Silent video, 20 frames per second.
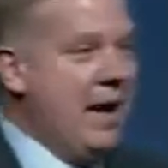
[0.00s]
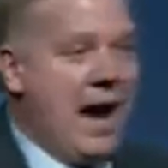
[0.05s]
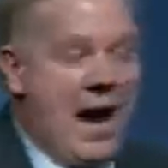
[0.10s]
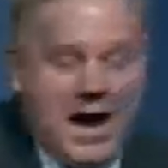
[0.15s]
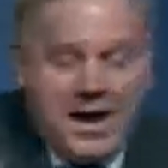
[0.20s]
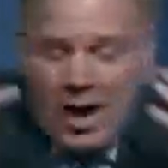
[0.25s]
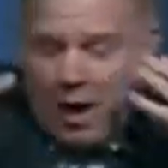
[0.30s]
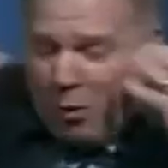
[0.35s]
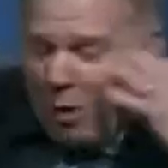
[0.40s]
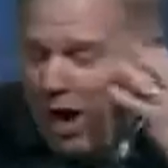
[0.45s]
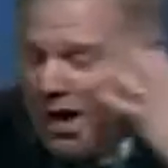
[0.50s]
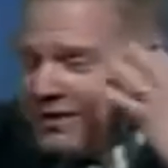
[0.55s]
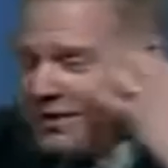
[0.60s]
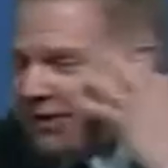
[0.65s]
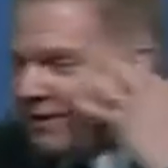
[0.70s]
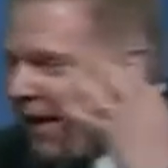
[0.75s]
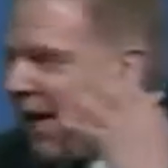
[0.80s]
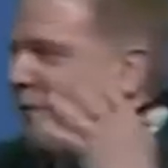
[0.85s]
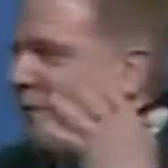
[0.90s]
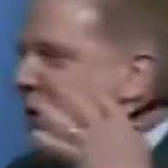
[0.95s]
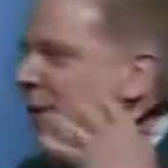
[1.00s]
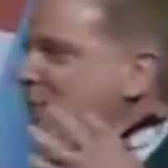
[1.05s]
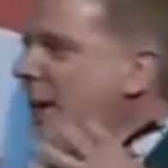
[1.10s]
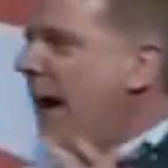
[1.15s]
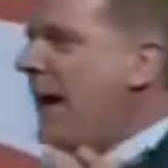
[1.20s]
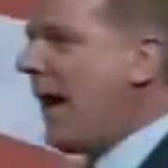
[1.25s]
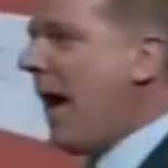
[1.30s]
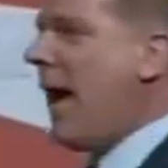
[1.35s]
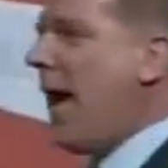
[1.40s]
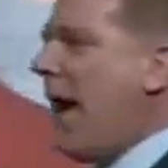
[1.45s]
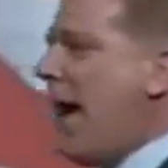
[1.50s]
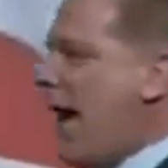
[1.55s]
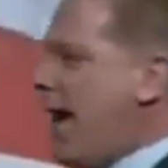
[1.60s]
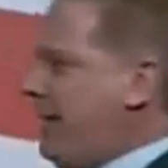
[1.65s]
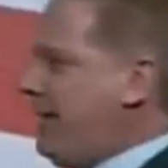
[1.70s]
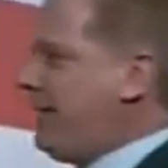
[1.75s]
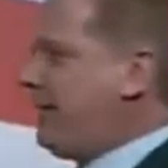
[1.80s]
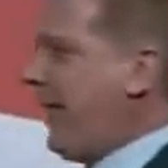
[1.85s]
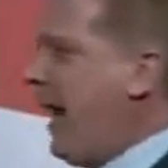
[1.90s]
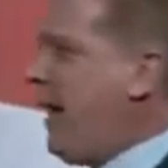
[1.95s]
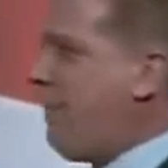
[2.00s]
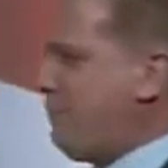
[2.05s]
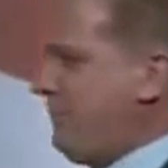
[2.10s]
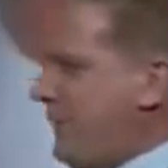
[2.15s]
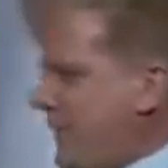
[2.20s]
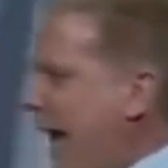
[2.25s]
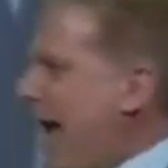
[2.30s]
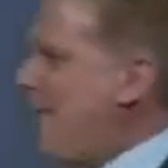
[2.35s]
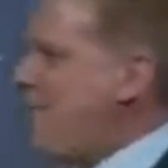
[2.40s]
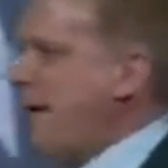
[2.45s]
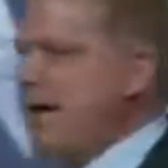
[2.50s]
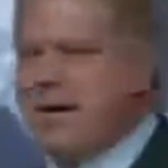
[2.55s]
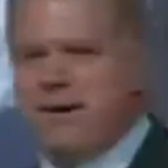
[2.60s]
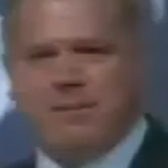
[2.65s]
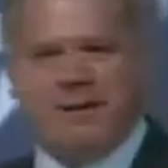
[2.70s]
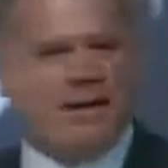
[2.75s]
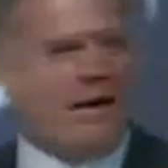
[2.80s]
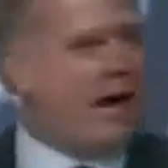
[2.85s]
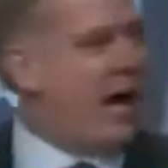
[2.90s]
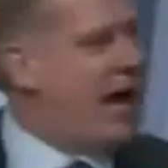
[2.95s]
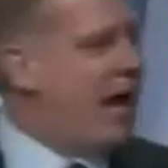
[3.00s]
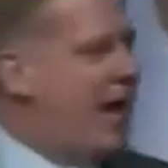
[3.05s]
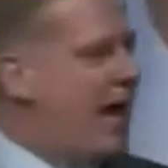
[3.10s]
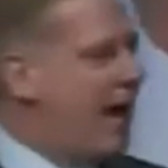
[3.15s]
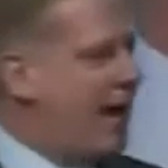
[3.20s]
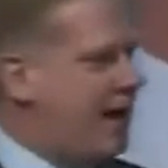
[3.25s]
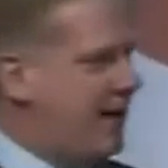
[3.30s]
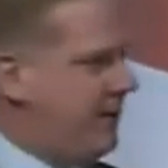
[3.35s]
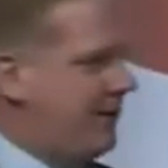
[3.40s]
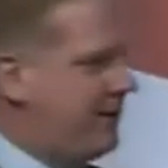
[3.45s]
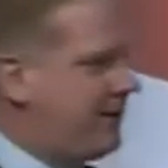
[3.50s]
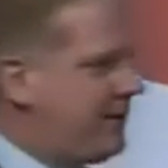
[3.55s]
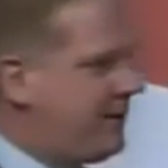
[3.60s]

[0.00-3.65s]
I don't want stuff in my eyes. Stop stabbing in my eyes.